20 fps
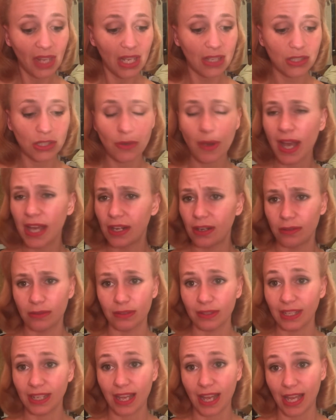So I
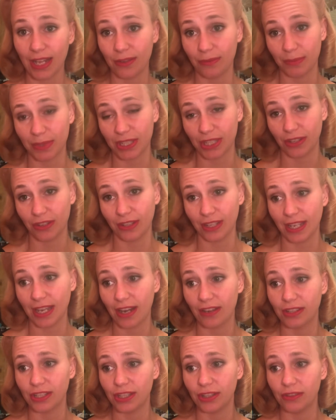don't particularly
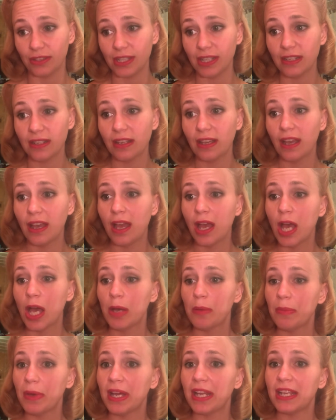care to use it.
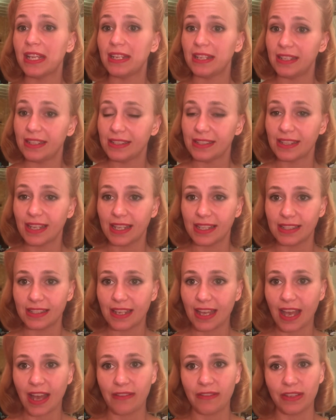But it is nice
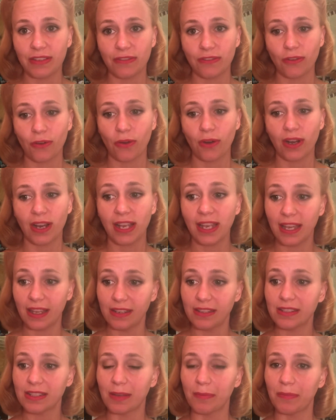to have it for,
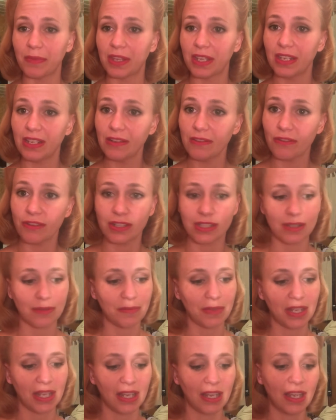again, something different,
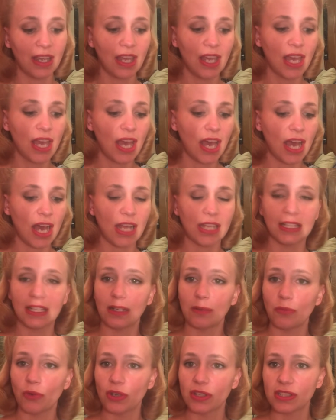something a
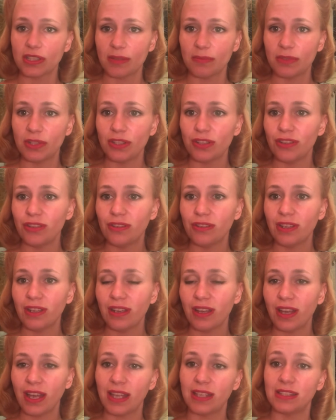little more subdued,
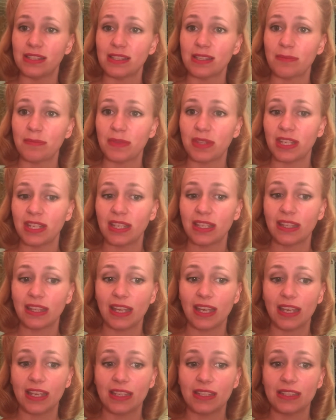and something
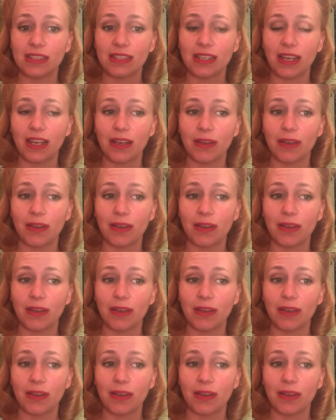that